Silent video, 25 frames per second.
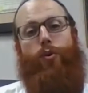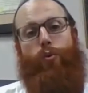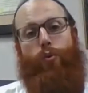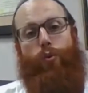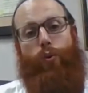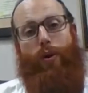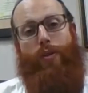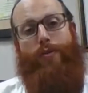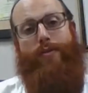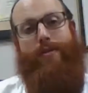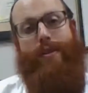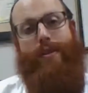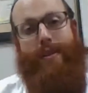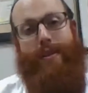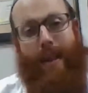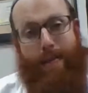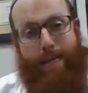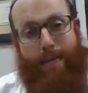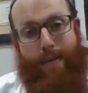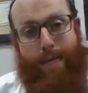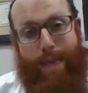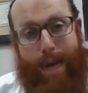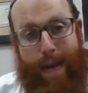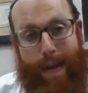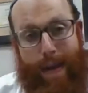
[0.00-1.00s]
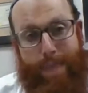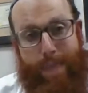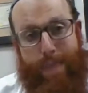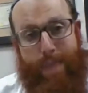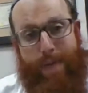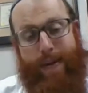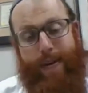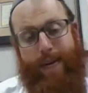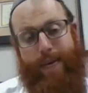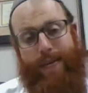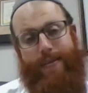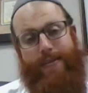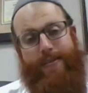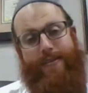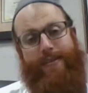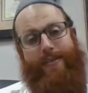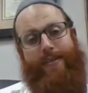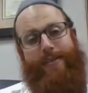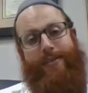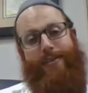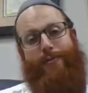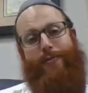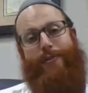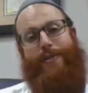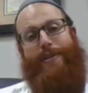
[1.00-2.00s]
what to name the baby.
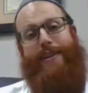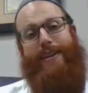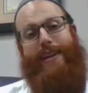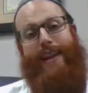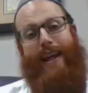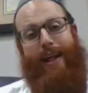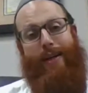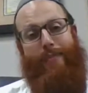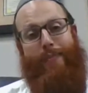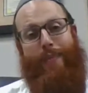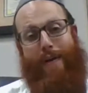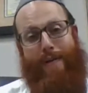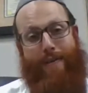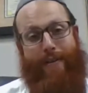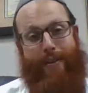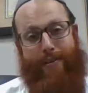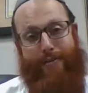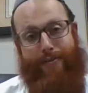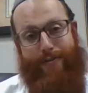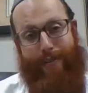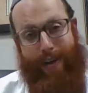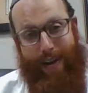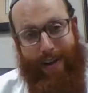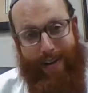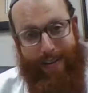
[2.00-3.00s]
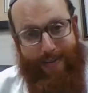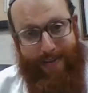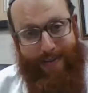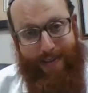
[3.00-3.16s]
We need help. I'm going to find.